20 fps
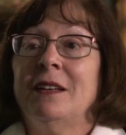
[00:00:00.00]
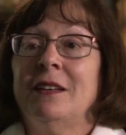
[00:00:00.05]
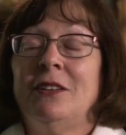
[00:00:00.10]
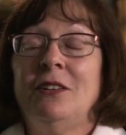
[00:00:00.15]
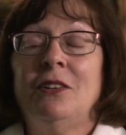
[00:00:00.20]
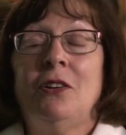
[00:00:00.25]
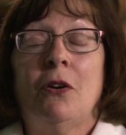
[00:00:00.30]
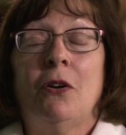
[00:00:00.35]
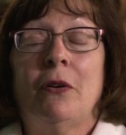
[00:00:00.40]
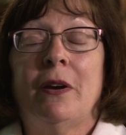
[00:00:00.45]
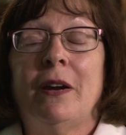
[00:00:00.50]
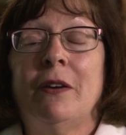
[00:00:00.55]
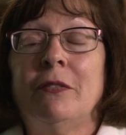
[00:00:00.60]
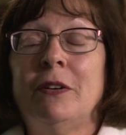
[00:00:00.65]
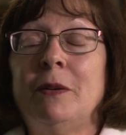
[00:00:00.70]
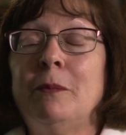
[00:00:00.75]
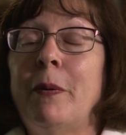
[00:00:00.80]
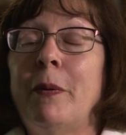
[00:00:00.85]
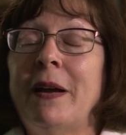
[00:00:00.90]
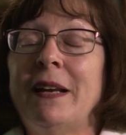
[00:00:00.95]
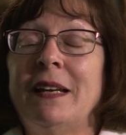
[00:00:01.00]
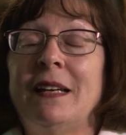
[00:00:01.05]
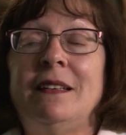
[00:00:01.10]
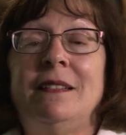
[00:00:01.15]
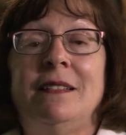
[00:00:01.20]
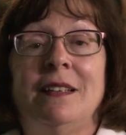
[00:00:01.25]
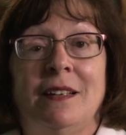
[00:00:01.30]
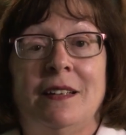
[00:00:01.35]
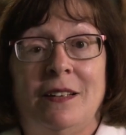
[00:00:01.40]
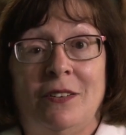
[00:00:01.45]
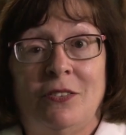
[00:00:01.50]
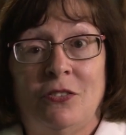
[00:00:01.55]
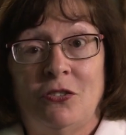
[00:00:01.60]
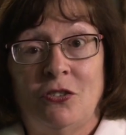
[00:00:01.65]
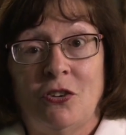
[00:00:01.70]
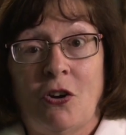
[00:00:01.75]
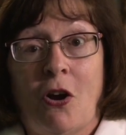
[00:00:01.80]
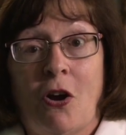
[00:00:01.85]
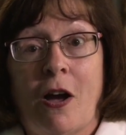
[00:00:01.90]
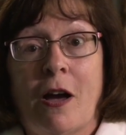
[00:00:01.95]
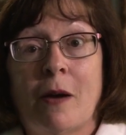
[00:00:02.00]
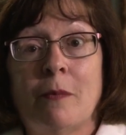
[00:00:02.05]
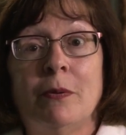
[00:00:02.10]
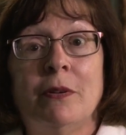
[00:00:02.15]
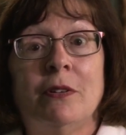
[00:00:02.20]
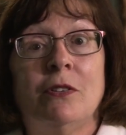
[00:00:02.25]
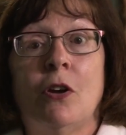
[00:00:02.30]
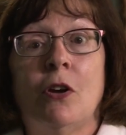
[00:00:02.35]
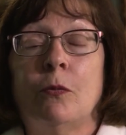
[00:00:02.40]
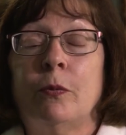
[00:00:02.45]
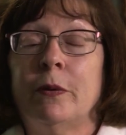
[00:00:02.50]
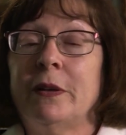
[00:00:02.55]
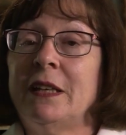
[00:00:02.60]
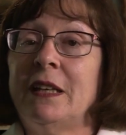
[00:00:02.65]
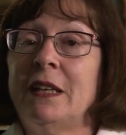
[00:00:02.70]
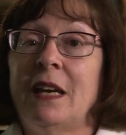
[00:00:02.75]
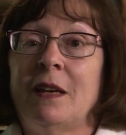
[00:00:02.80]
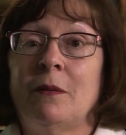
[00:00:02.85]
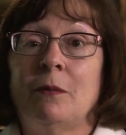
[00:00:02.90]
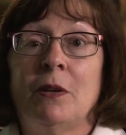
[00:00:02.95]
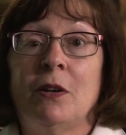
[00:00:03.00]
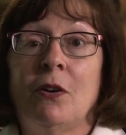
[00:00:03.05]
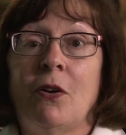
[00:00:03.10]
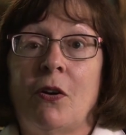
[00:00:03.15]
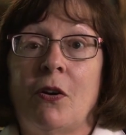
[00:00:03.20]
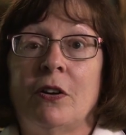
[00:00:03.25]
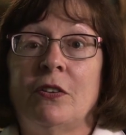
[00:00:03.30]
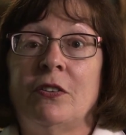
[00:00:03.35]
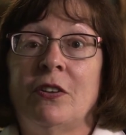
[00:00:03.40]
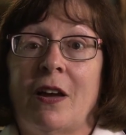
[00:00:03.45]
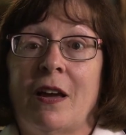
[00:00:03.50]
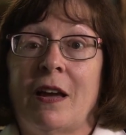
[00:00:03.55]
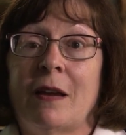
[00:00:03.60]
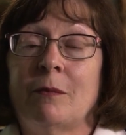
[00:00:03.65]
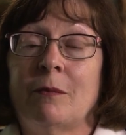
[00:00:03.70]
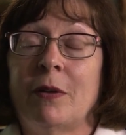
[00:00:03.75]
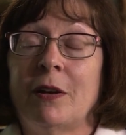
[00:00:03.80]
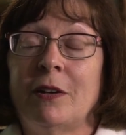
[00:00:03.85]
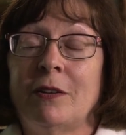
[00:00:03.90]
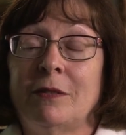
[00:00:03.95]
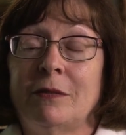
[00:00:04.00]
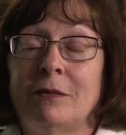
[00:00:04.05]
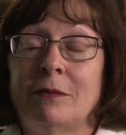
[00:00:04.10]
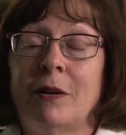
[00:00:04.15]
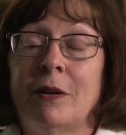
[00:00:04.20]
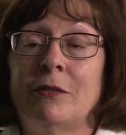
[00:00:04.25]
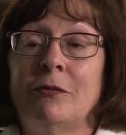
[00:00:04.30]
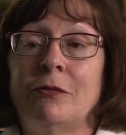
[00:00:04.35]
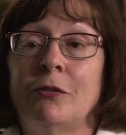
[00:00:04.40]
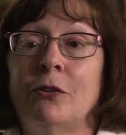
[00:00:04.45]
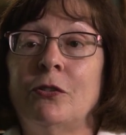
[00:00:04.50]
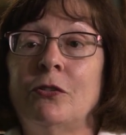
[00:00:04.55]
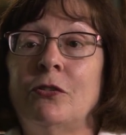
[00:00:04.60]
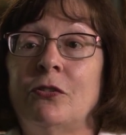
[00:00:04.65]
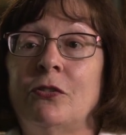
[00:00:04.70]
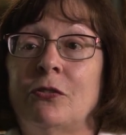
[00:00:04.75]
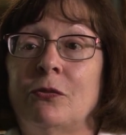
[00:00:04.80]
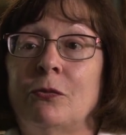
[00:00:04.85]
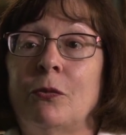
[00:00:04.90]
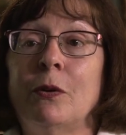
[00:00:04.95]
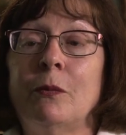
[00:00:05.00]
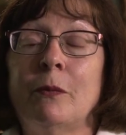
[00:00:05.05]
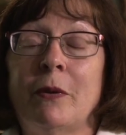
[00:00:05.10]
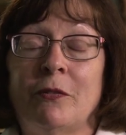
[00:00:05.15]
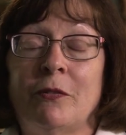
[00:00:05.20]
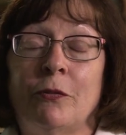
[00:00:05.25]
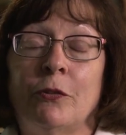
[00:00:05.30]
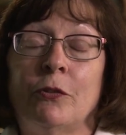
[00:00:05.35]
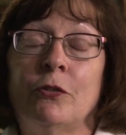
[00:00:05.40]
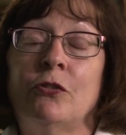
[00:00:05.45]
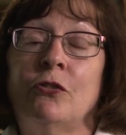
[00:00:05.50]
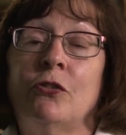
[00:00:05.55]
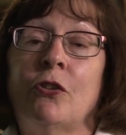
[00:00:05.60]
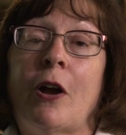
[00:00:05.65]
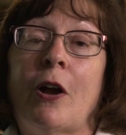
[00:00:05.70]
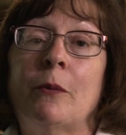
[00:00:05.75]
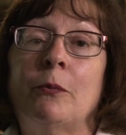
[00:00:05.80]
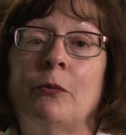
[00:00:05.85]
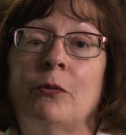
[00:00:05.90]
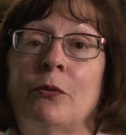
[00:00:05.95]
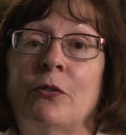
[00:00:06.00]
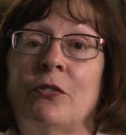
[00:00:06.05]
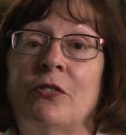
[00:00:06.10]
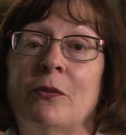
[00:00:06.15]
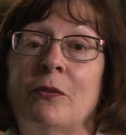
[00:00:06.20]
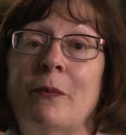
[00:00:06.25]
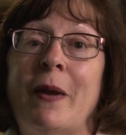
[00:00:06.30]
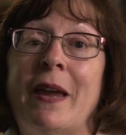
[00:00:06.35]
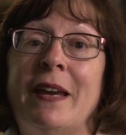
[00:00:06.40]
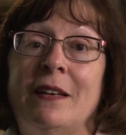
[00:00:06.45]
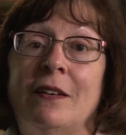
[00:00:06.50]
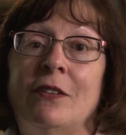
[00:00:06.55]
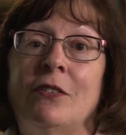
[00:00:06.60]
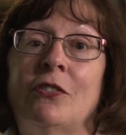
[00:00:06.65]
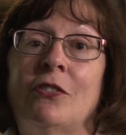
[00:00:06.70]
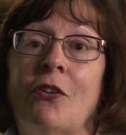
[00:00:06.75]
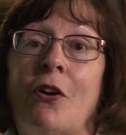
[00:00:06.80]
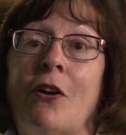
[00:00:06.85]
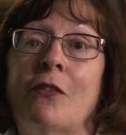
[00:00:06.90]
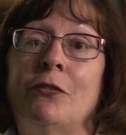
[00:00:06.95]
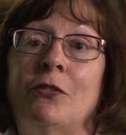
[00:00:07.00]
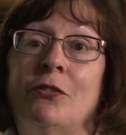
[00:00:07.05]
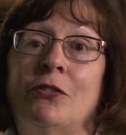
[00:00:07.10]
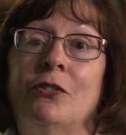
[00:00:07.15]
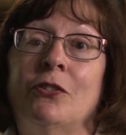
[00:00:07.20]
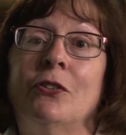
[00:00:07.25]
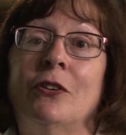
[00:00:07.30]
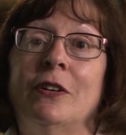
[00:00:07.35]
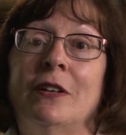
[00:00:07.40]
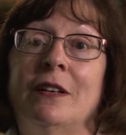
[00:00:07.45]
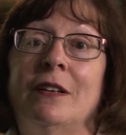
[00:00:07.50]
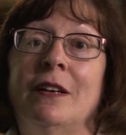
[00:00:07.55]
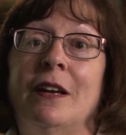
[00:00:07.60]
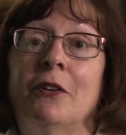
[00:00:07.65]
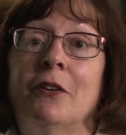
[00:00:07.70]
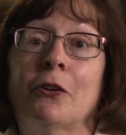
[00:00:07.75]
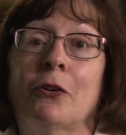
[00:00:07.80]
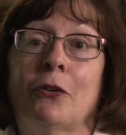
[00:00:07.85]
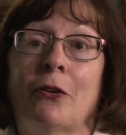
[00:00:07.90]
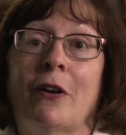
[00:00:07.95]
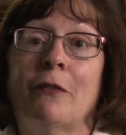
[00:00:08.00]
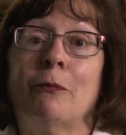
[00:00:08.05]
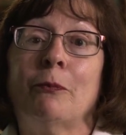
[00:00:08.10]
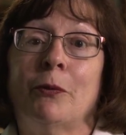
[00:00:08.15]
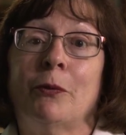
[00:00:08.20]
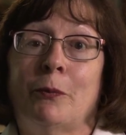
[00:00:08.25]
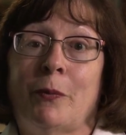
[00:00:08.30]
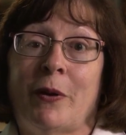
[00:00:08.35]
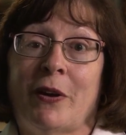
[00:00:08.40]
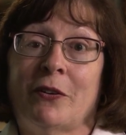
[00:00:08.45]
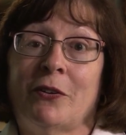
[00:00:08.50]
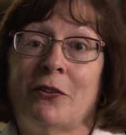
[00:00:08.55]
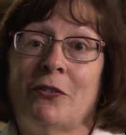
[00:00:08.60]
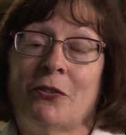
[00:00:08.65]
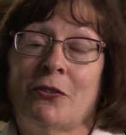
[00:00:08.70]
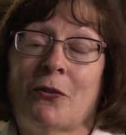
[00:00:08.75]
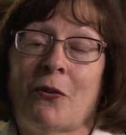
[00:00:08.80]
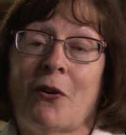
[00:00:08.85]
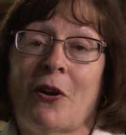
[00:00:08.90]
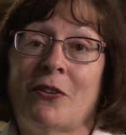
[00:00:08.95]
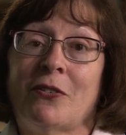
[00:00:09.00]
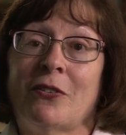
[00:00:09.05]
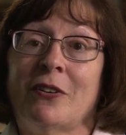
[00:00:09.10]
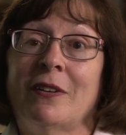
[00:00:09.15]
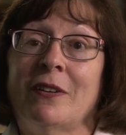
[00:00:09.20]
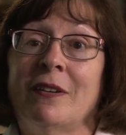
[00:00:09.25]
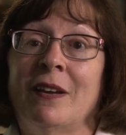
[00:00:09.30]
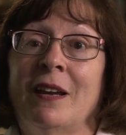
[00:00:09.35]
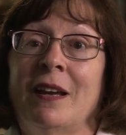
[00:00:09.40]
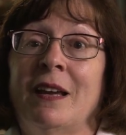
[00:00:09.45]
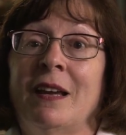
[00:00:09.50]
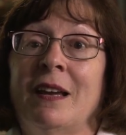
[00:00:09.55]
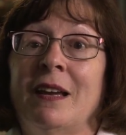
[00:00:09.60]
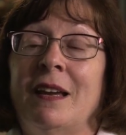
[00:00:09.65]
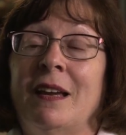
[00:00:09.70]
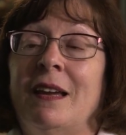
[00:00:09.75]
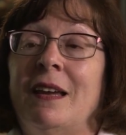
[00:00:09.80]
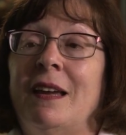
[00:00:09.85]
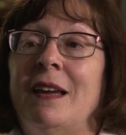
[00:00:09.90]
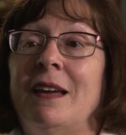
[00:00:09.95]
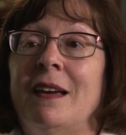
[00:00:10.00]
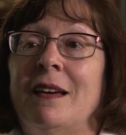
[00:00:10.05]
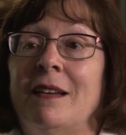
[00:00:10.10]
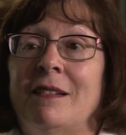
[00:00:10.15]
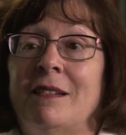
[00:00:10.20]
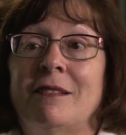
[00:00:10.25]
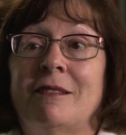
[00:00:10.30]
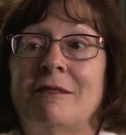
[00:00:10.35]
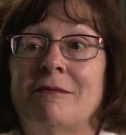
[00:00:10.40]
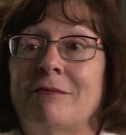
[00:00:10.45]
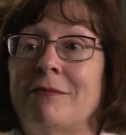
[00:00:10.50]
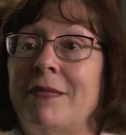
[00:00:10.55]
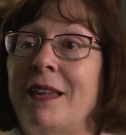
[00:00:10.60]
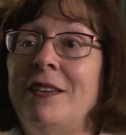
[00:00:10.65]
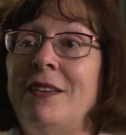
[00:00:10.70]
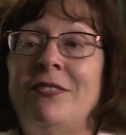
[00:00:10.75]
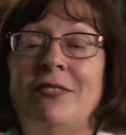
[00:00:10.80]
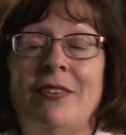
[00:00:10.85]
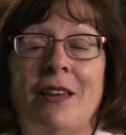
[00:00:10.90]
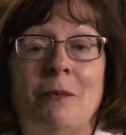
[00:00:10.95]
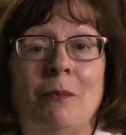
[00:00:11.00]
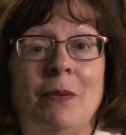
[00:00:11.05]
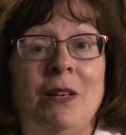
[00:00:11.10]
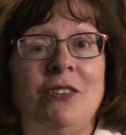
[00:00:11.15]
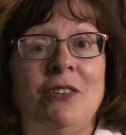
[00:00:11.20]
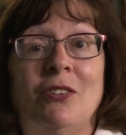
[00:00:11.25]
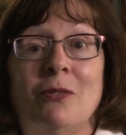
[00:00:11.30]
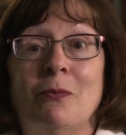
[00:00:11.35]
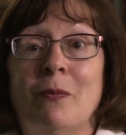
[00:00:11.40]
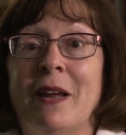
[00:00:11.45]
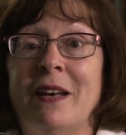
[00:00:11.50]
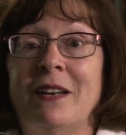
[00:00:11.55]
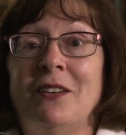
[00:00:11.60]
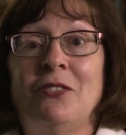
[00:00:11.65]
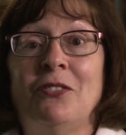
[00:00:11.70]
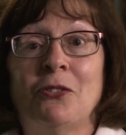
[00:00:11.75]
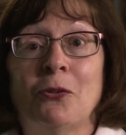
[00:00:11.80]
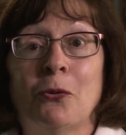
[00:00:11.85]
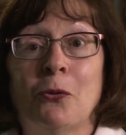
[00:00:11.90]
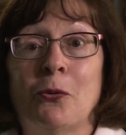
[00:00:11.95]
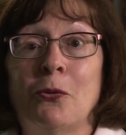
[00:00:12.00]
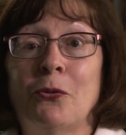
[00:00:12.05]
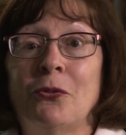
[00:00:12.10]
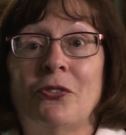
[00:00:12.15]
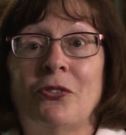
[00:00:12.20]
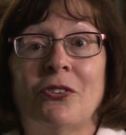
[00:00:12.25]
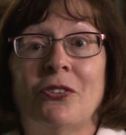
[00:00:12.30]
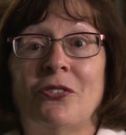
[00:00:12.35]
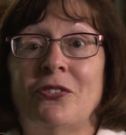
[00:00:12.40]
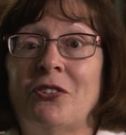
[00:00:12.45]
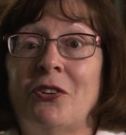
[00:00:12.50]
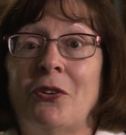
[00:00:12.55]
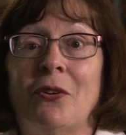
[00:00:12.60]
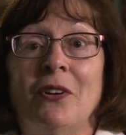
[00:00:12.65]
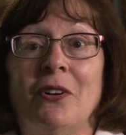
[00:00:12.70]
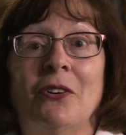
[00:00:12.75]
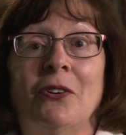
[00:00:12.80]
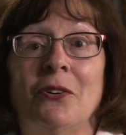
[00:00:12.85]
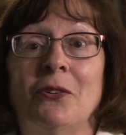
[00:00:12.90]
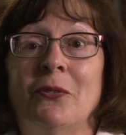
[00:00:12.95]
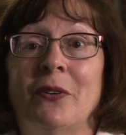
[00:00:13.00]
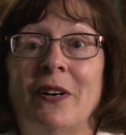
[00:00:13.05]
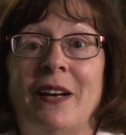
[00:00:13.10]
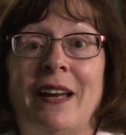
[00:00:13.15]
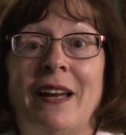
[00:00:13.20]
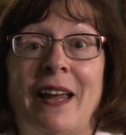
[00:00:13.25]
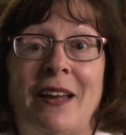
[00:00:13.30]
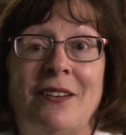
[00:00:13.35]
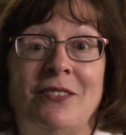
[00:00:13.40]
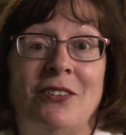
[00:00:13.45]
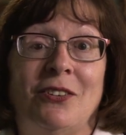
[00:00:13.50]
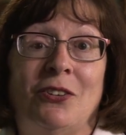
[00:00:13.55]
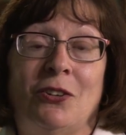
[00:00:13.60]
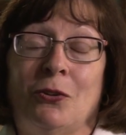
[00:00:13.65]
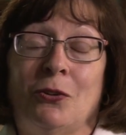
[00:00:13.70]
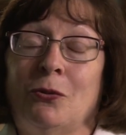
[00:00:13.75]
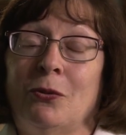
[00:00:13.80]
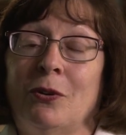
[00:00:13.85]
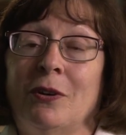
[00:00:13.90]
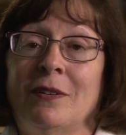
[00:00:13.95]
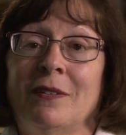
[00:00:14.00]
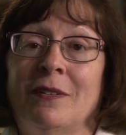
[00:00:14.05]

you know, everybody did his job and nobody gave me a hard time. One of my first jobs was a maintenance officer in an aircraft propeller squadron. And they sent me to many schools, so I learned what I had to do.